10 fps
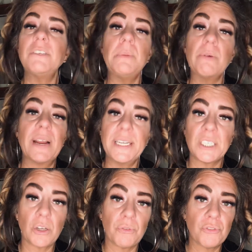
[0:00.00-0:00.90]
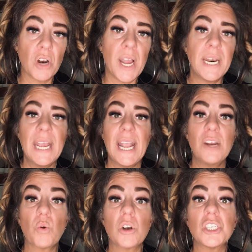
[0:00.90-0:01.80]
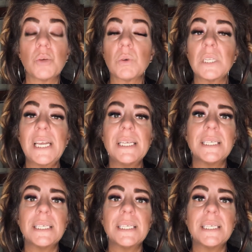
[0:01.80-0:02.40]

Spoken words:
to be ready to confront in order to release.